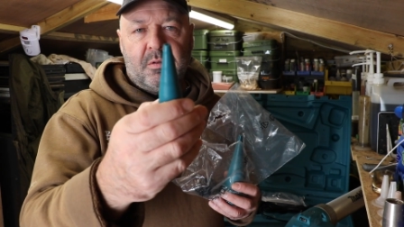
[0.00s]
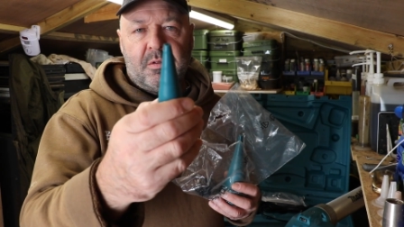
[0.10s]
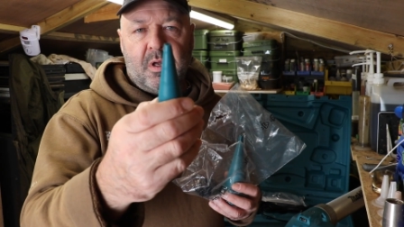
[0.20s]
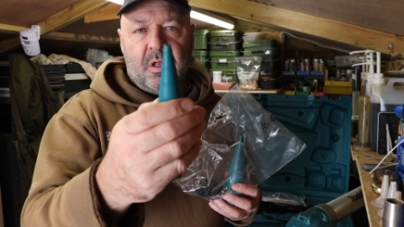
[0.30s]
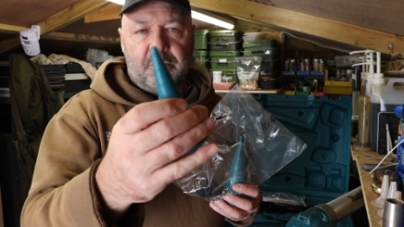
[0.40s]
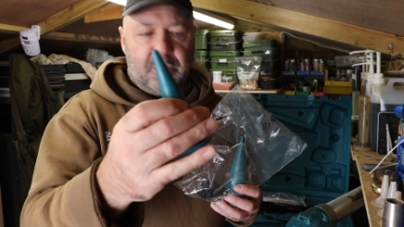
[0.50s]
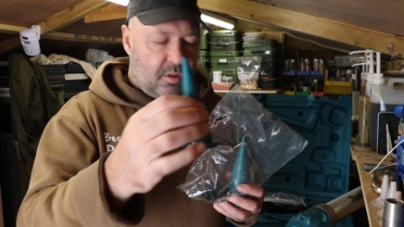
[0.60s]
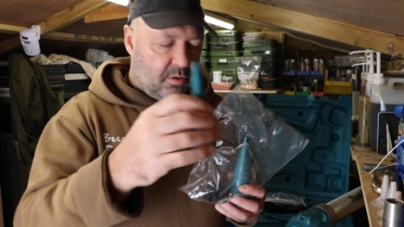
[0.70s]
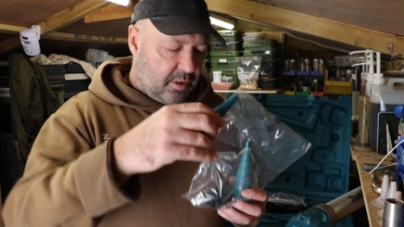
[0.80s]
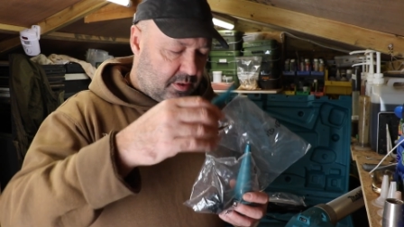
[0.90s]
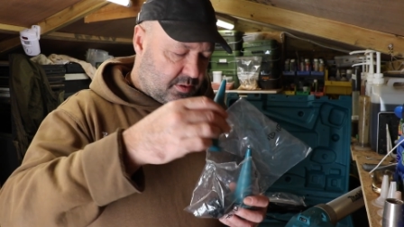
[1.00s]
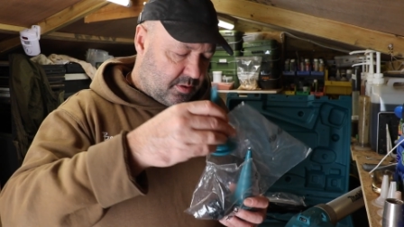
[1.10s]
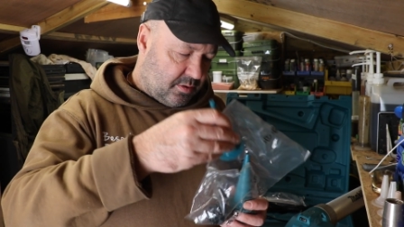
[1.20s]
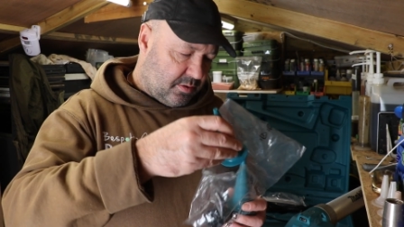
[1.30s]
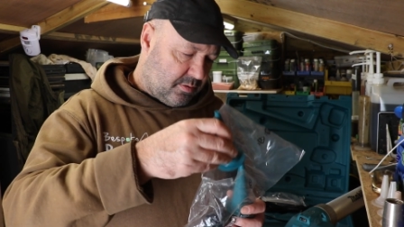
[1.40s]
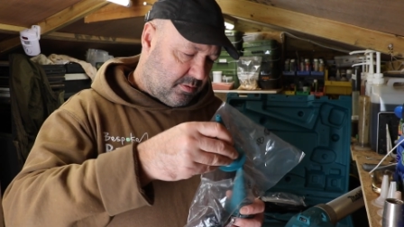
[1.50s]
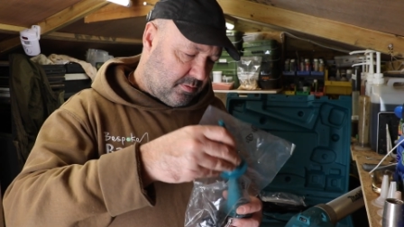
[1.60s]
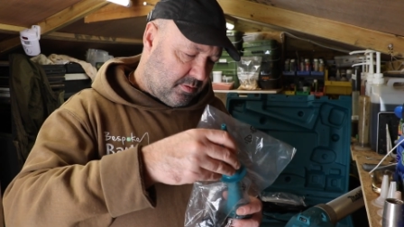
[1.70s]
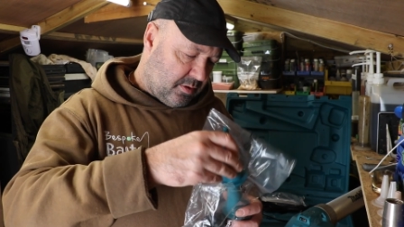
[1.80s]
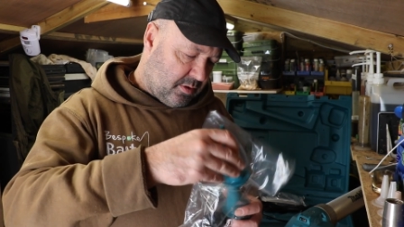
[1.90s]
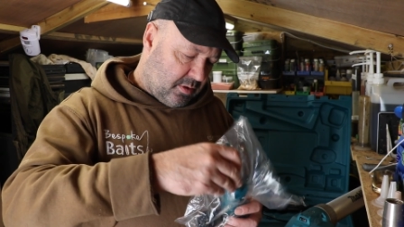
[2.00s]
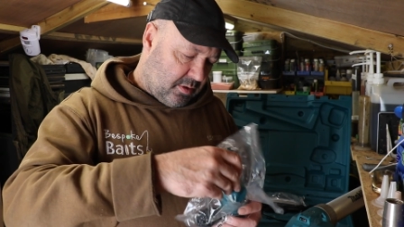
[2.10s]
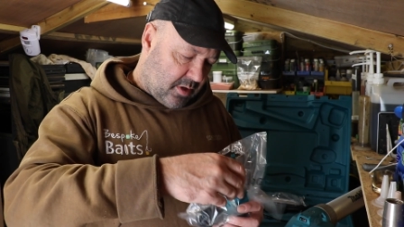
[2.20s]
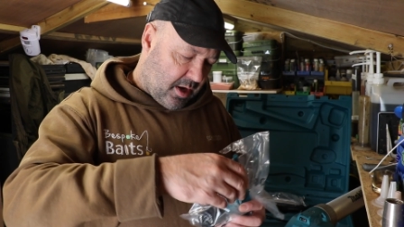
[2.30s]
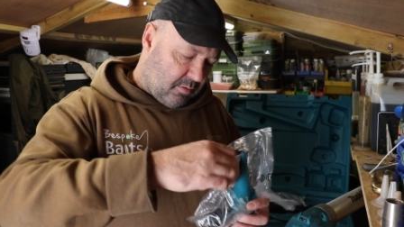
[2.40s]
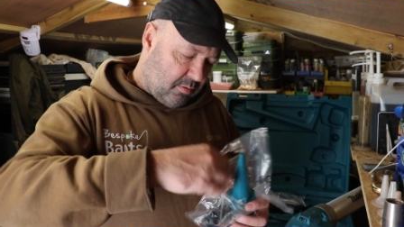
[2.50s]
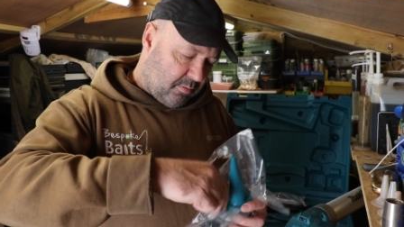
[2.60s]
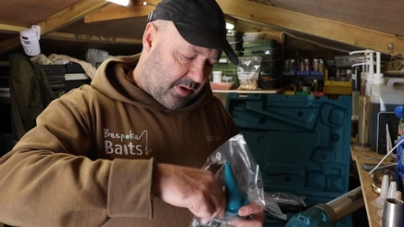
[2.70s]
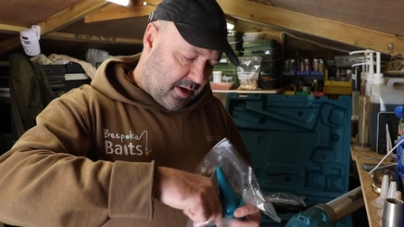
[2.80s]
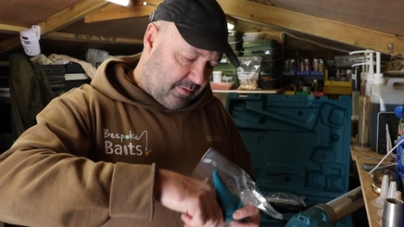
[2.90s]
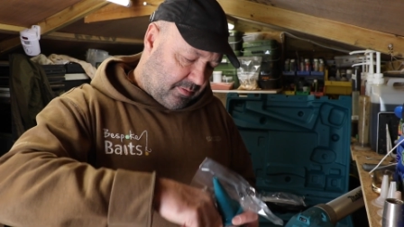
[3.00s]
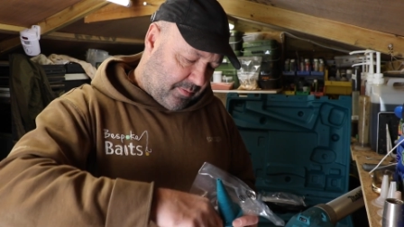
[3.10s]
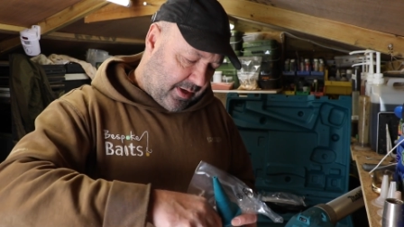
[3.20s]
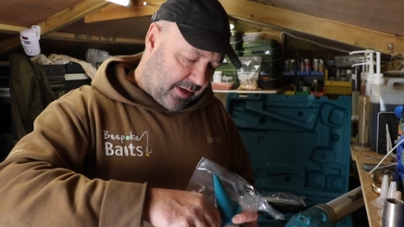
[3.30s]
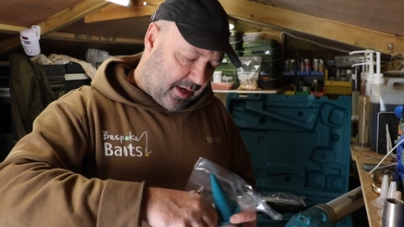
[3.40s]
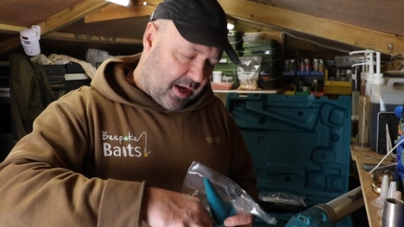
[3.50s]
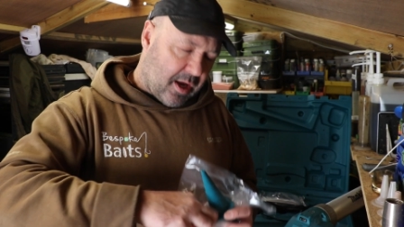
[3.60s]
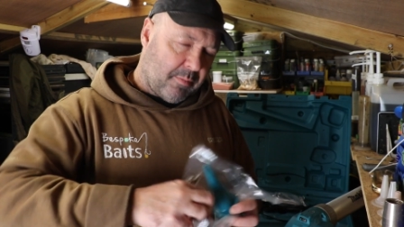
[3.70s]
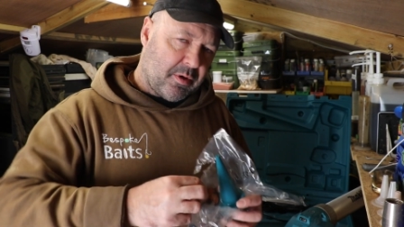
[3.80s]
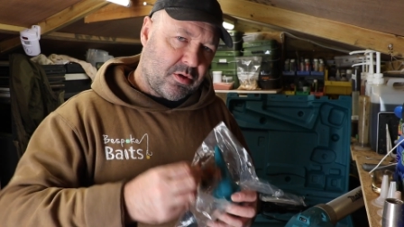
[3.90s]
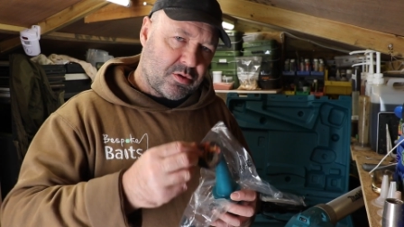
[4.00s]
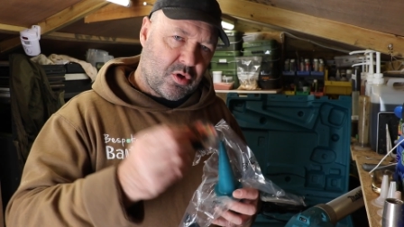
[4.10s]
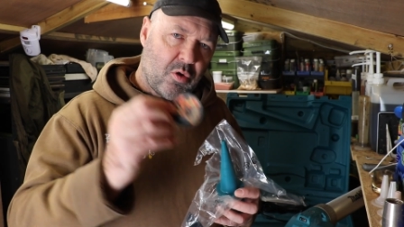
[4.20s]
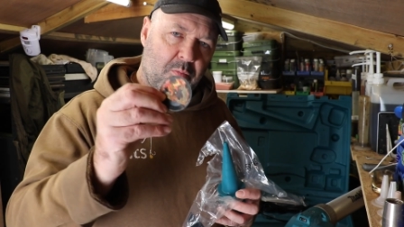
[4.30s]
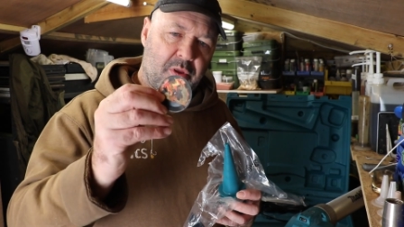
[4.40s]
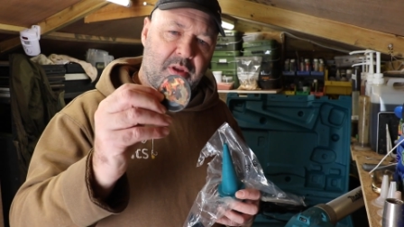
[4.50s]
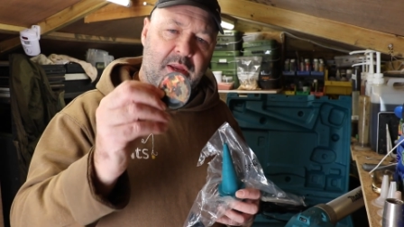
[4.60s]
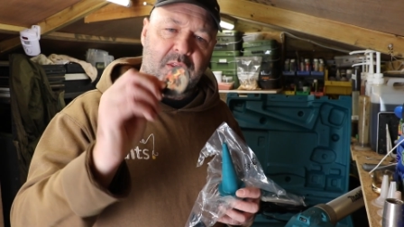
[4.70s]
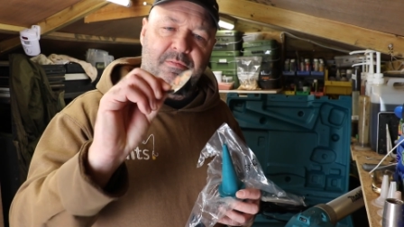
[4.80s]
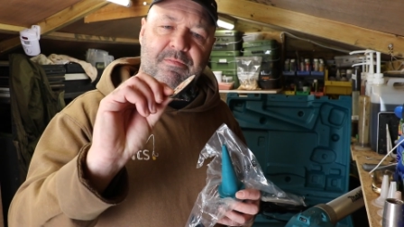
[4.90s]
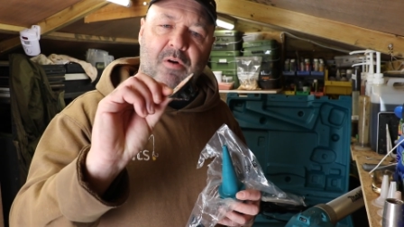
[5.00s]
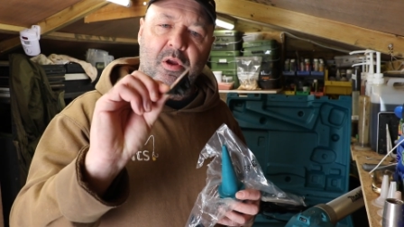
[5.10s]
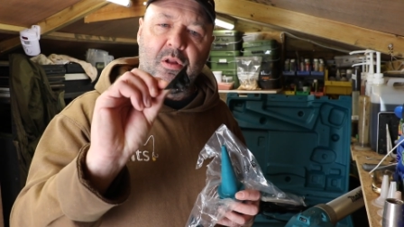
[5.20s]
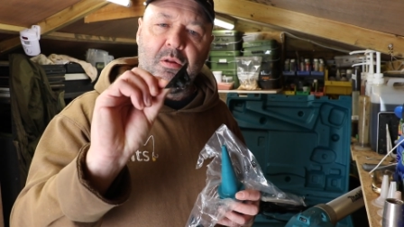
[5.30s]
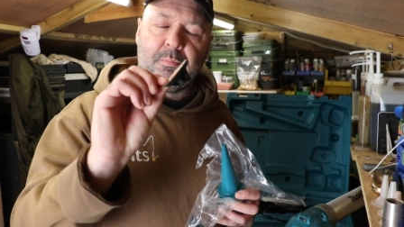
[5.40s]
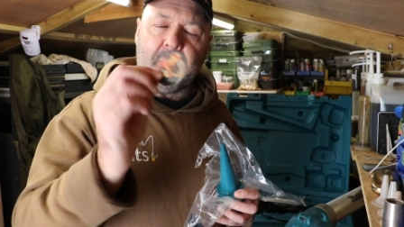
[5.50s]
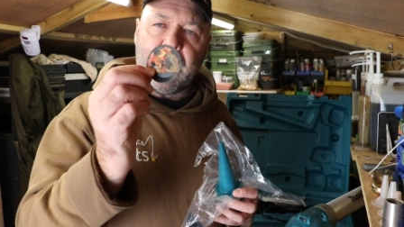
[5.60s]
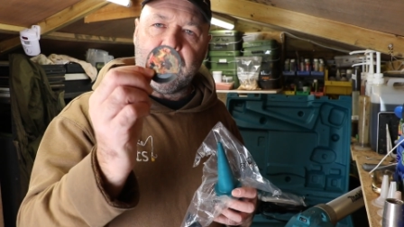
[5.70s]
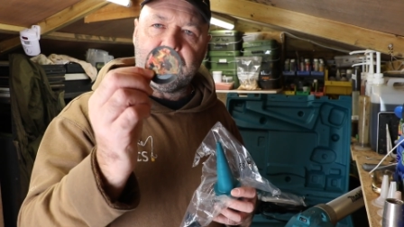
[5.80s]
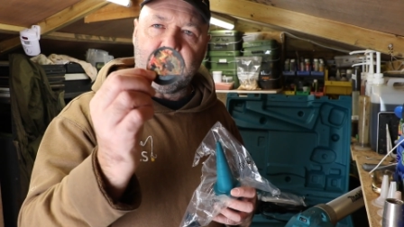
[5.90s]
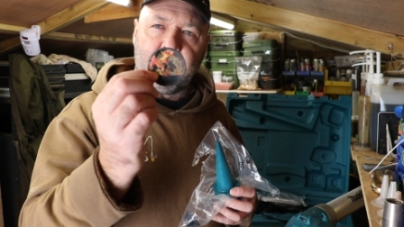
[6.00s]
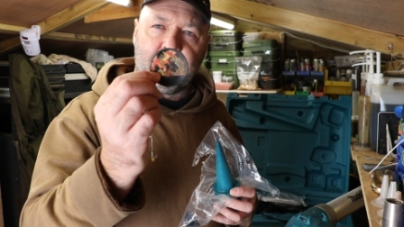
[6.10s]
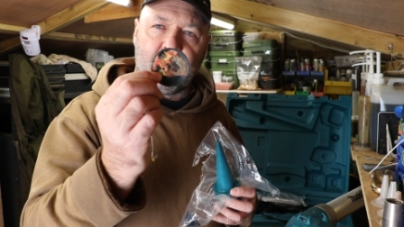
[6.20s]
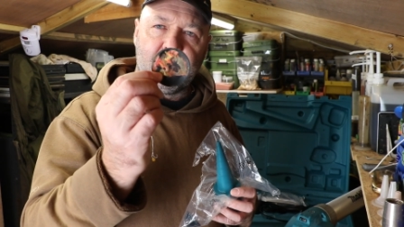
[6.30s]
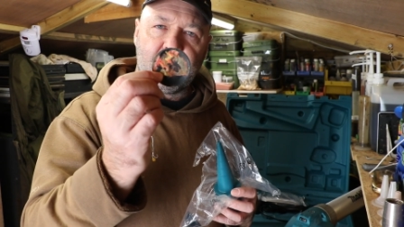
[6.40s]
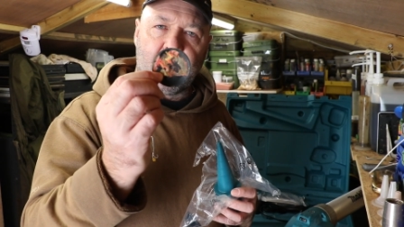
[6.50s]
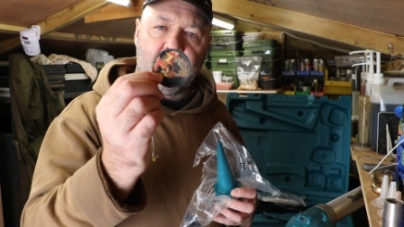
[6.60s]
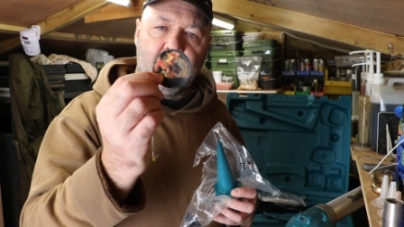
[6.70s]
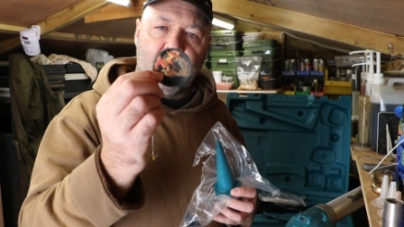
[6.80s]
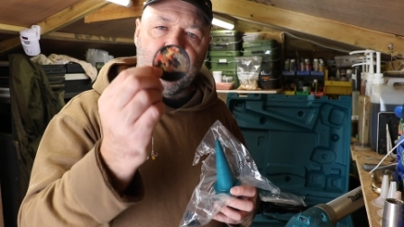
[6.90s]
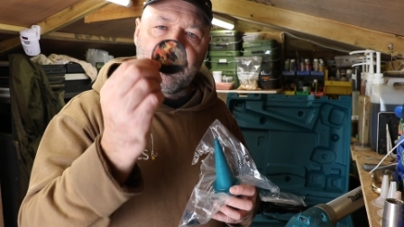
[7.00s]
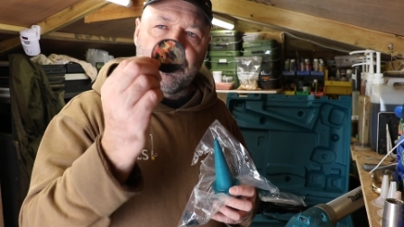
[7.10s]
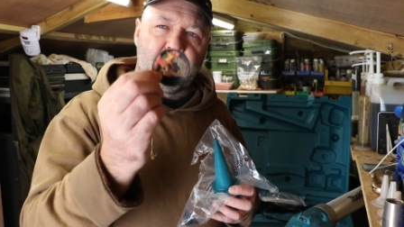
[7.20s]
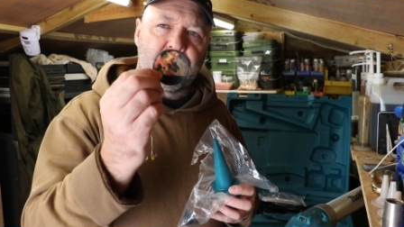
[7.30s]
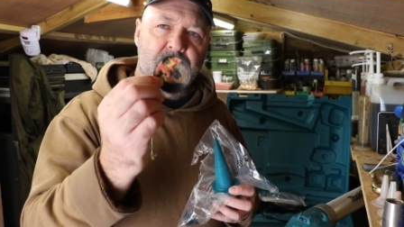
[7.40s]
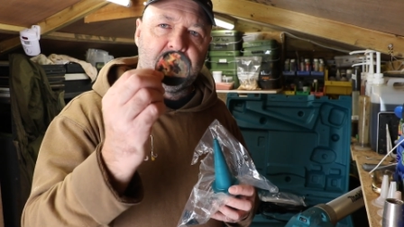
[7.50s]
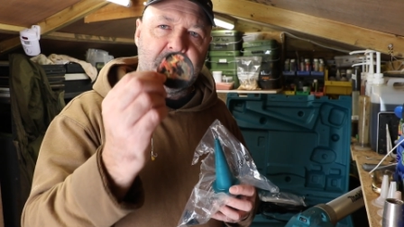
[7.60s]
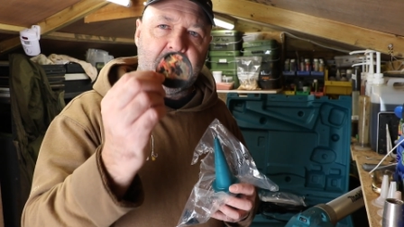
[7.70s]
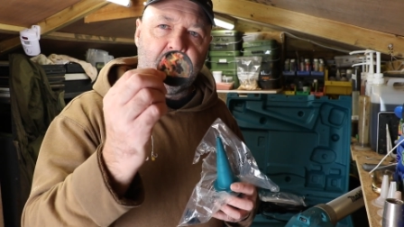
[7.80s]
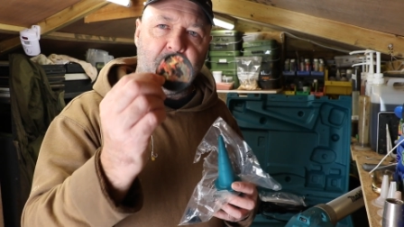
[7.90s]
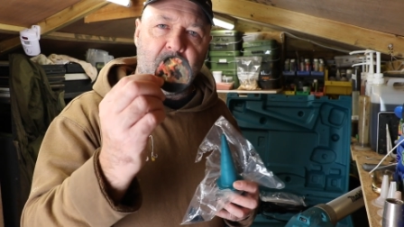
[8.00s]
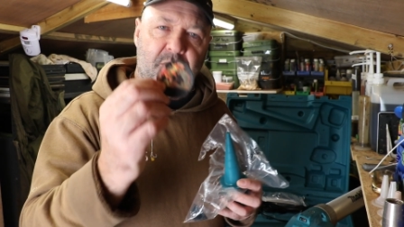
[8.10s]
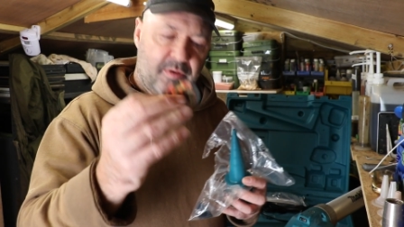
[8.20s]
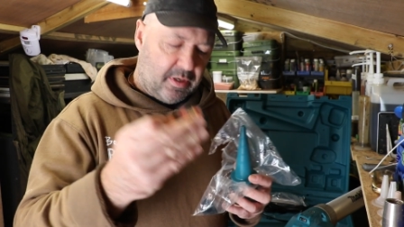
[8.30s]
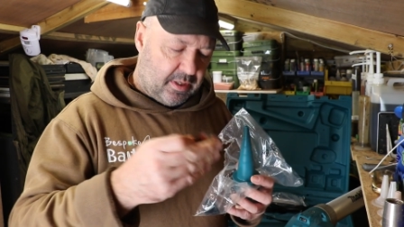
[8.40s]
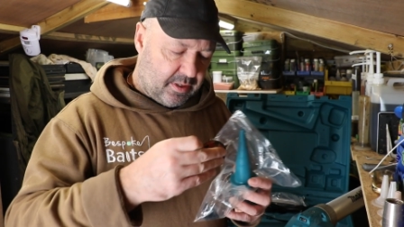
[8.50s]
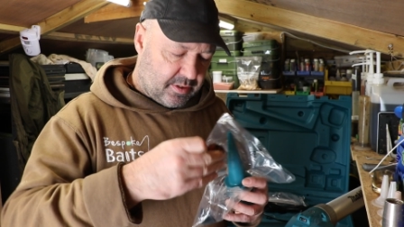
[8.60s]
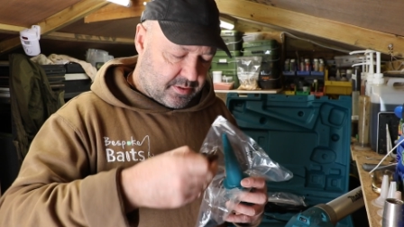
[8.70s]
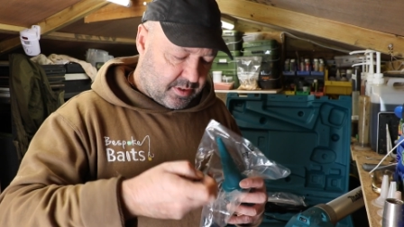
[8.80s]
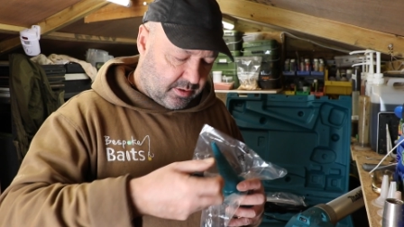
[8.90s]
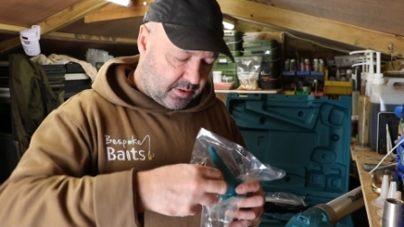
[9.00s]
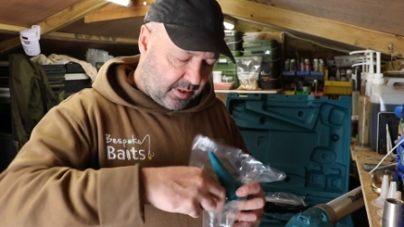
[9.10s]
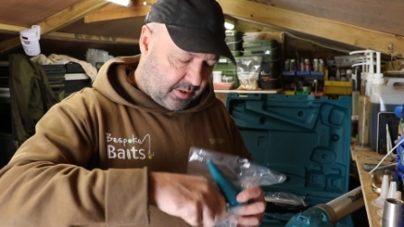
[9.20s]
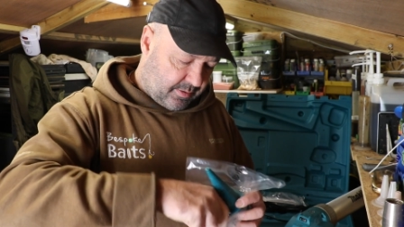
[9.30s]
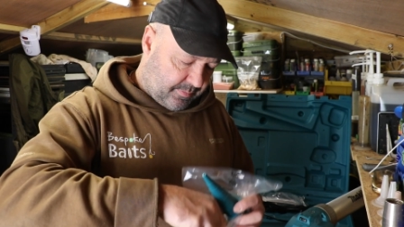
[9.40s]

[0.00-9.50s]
to help you cut it. Now when it came, it does come with like the foil bag type plunger, so it doesn't seal perfectly in the cylinder,